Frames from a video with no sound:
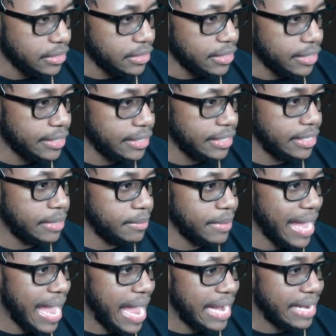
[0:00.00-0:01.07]

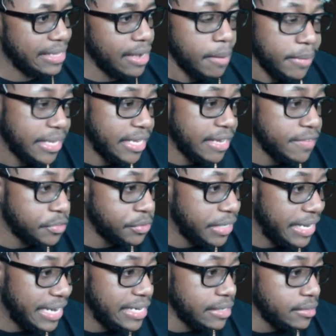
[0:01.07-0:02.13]
Out of there. I'm gonna give this one
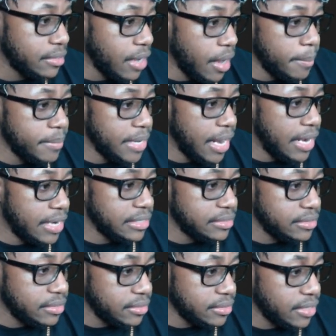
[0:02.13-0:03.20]
an 8. I'm gonna be honest.
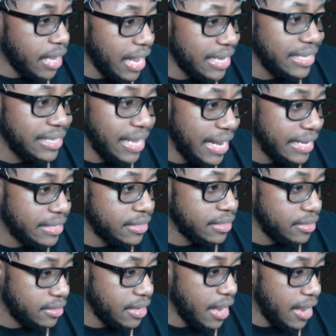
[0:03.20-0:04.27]
I like
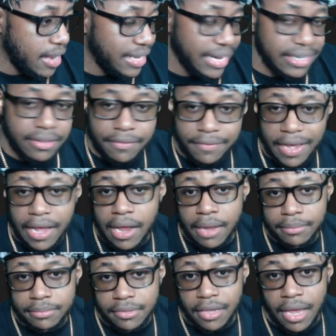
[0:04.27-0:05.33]
the vibes.
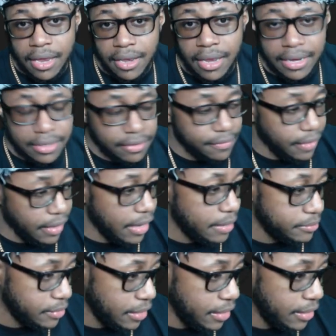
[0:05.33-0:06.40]
I like the
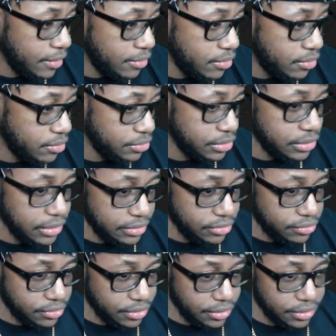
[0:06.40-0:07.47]
vibes. I ain't gonna hold you. This
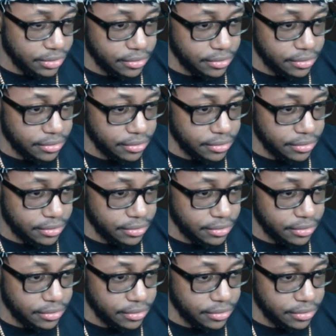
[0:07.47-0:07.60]
one's good.